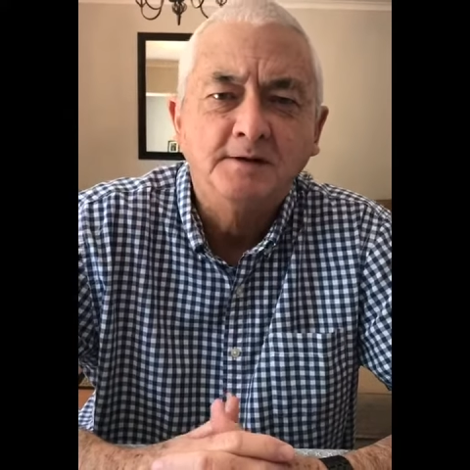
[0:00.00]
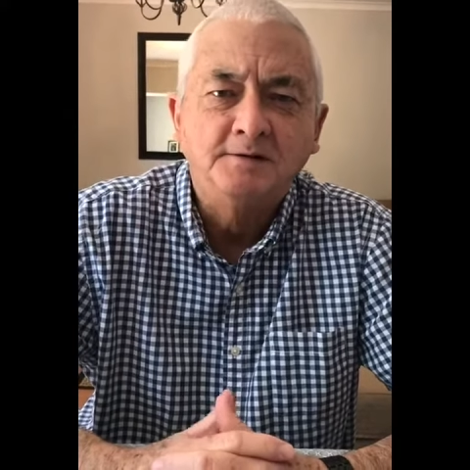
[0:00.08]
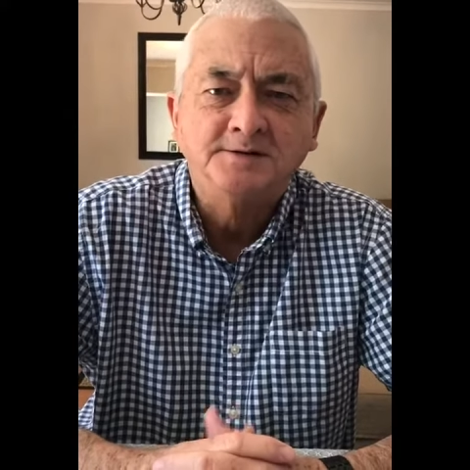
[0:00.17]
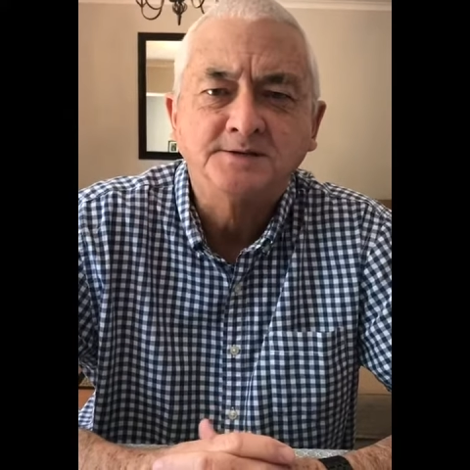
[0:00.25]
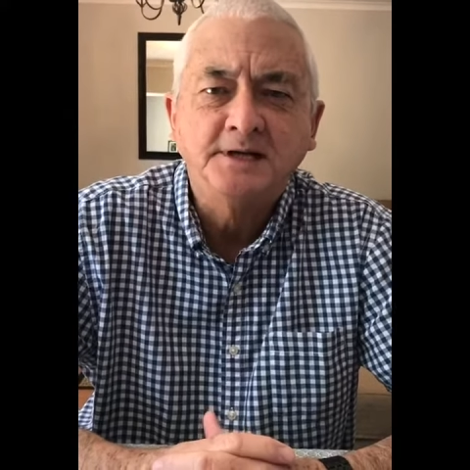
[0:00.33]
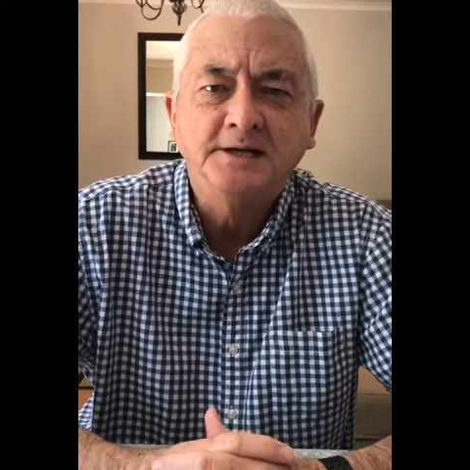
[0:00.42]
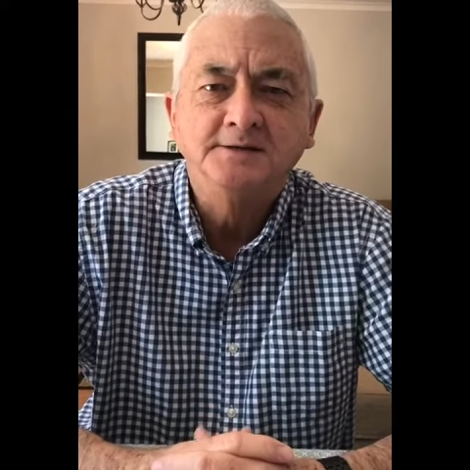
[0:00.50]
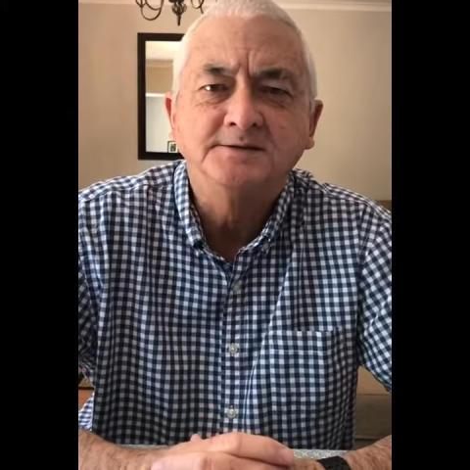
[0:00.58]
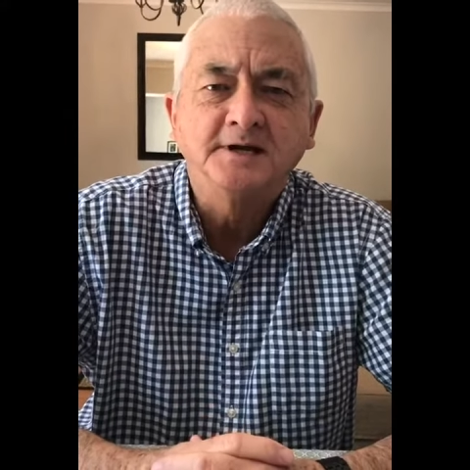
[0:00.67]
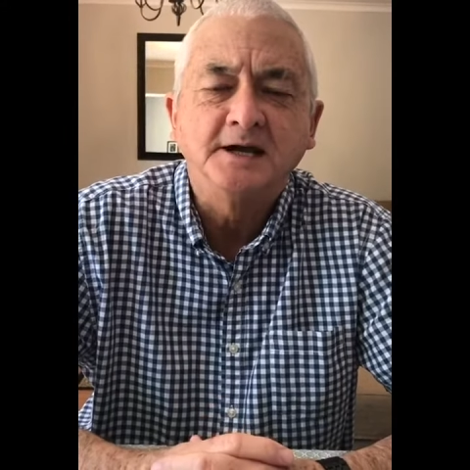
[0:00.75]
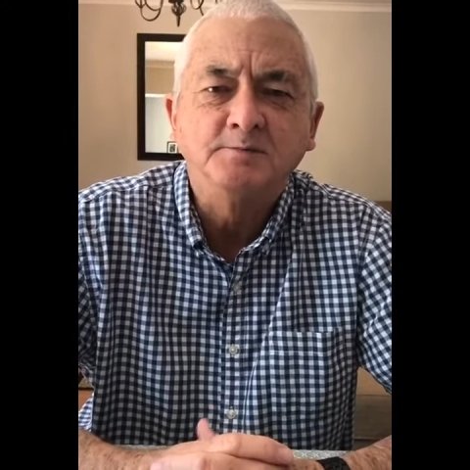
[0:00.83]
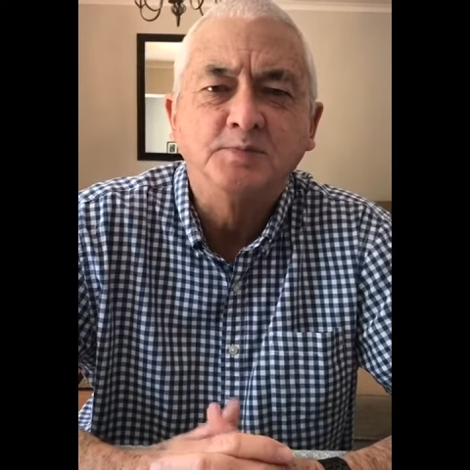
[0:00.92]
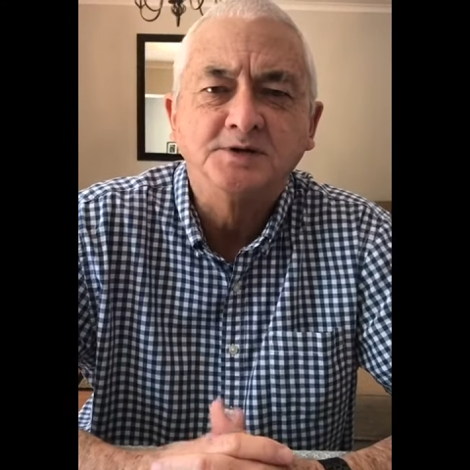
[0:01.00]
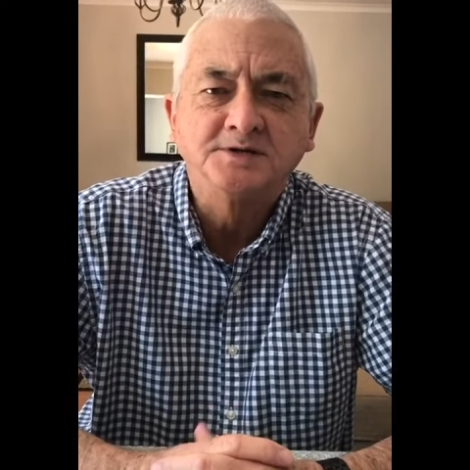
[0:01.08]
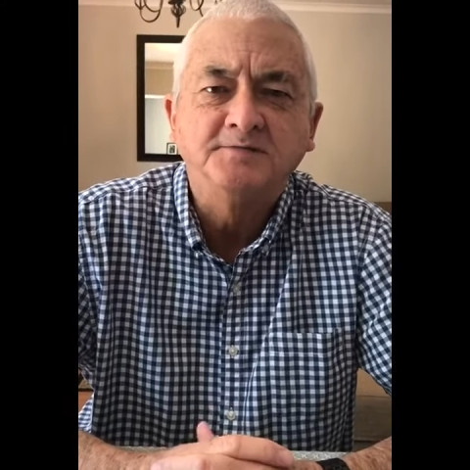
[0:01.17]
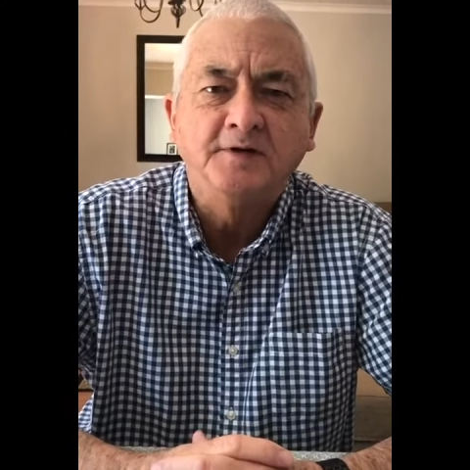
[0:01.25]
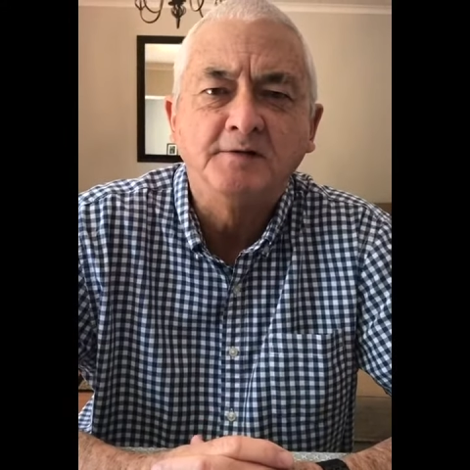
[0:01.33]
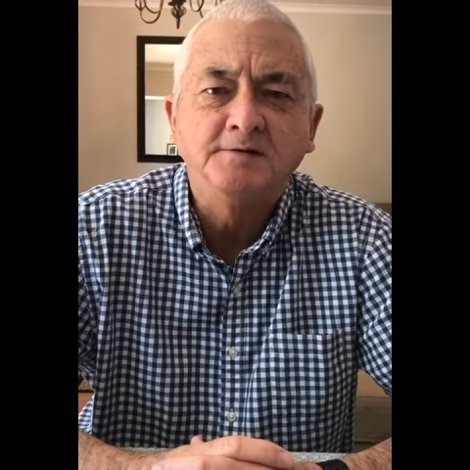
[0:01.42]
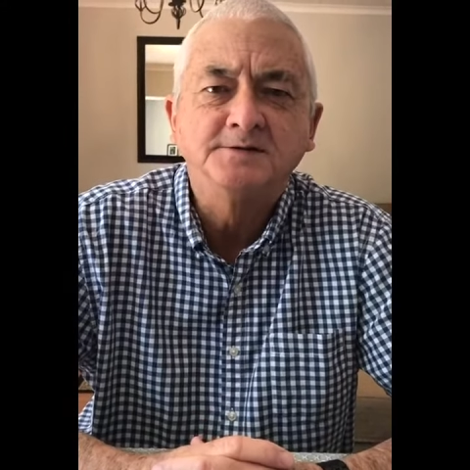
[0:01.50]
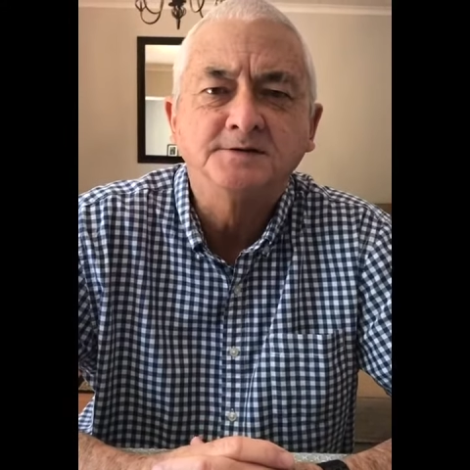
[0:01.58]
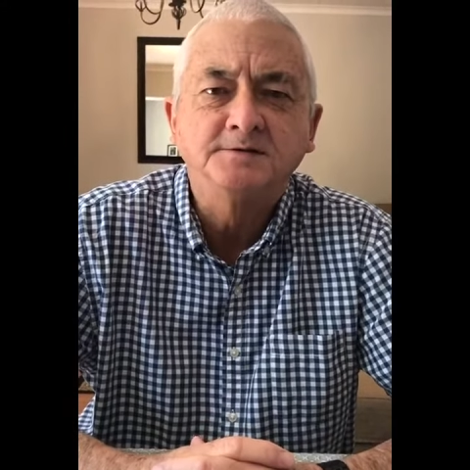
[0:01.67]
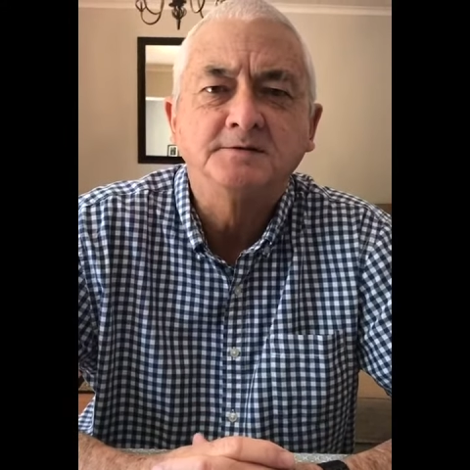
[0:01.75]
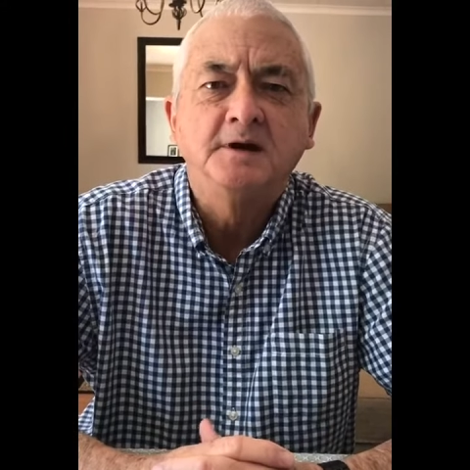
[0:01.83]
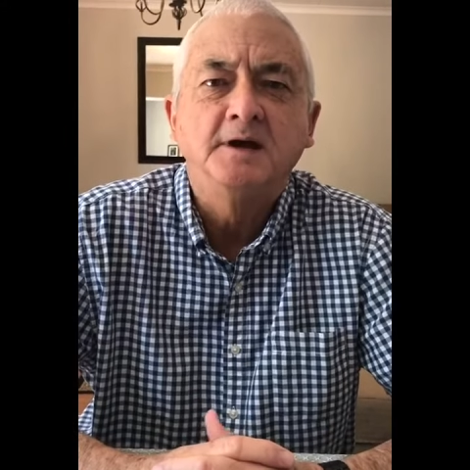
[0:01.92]
resilience and
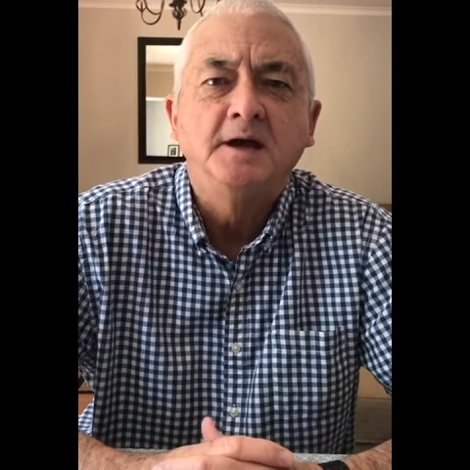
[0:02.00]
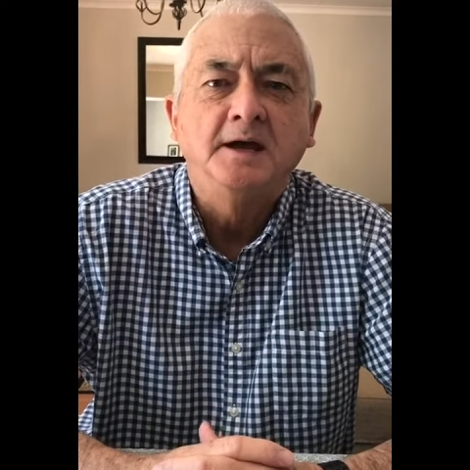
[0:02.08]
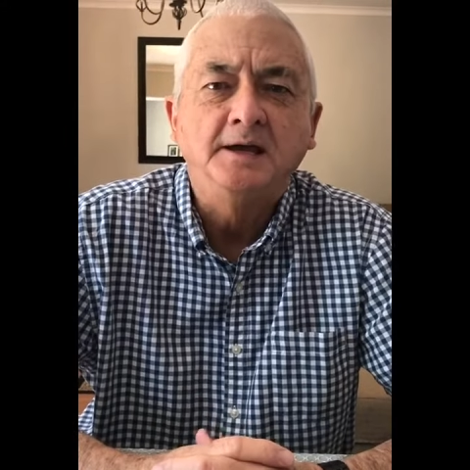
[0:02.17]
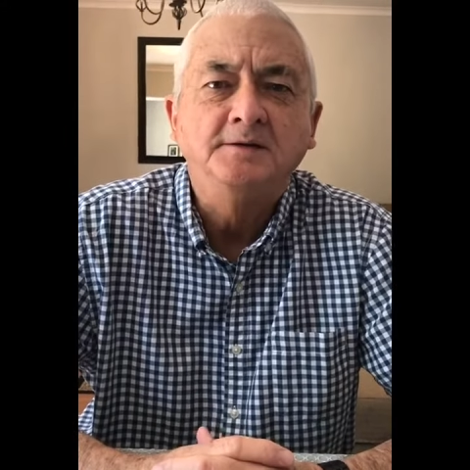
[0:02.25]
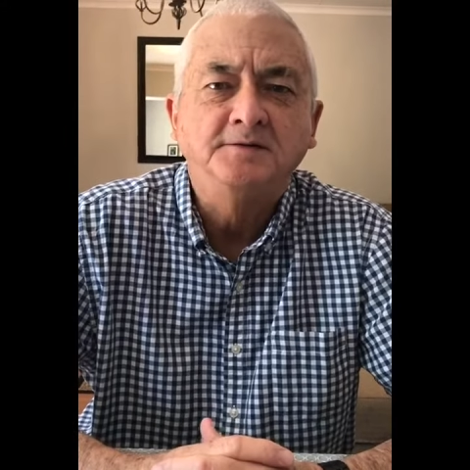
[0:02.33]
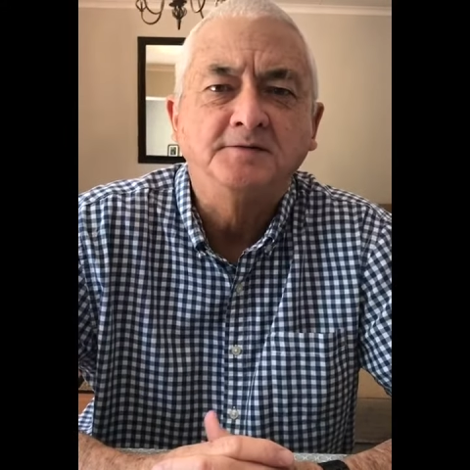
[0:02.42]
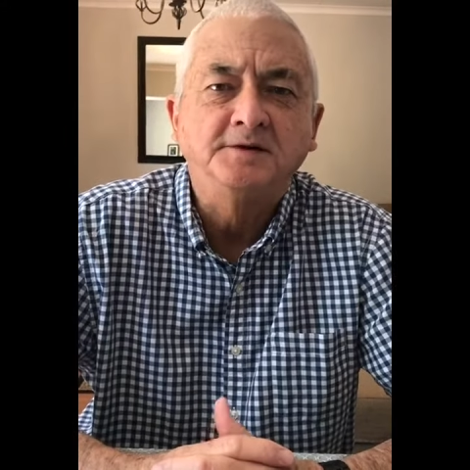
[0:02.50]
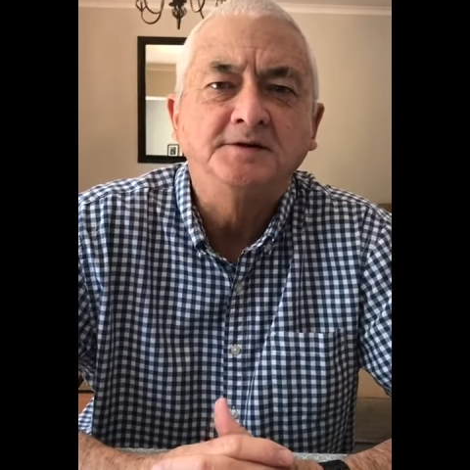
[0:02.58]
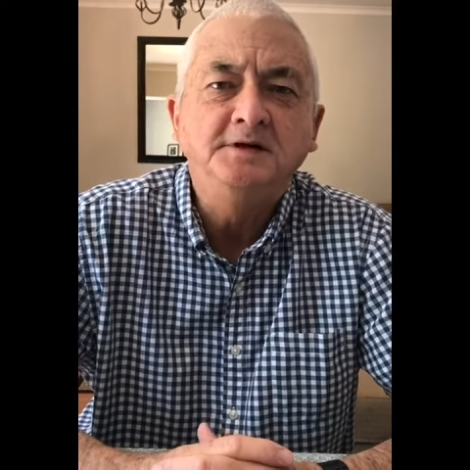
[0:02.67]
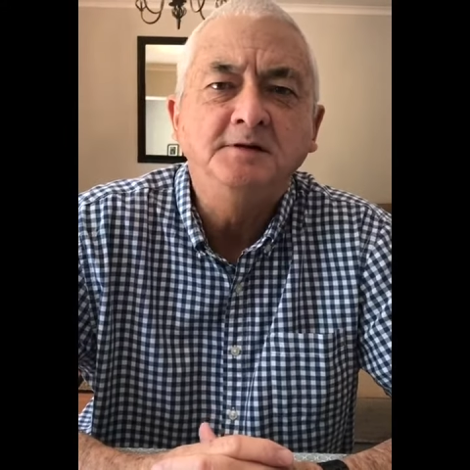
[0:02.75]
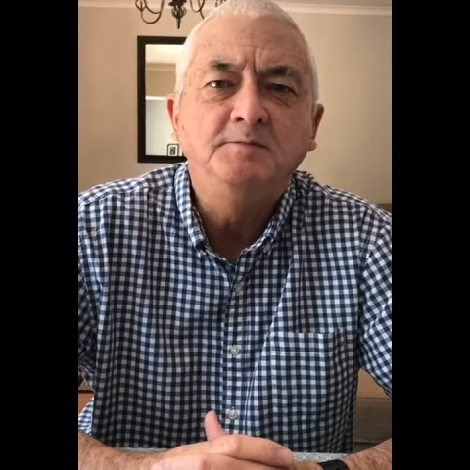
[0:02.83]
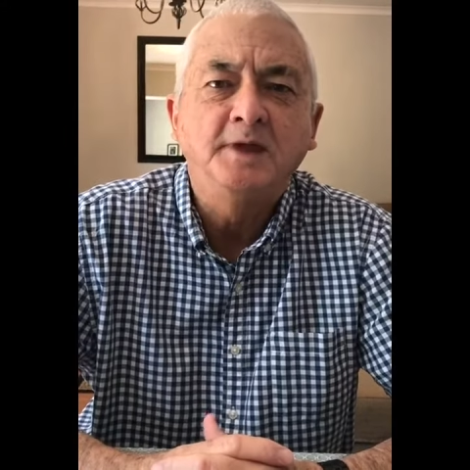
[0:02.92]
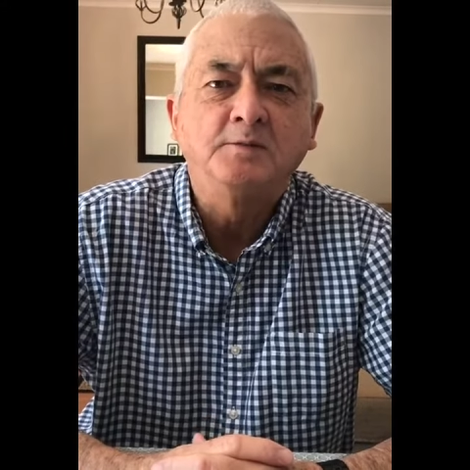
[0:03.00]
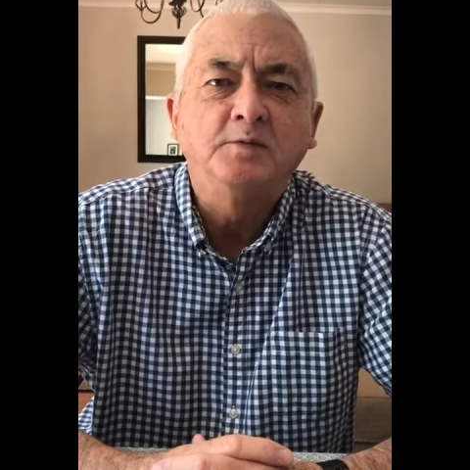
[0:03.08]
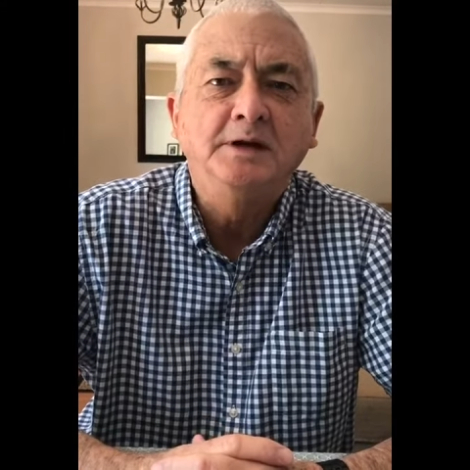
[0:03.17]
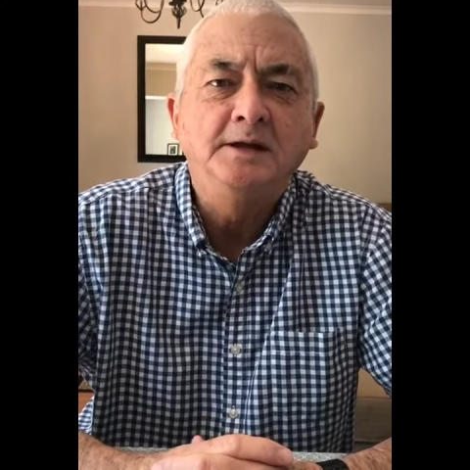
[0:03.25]
perseverance into the team that we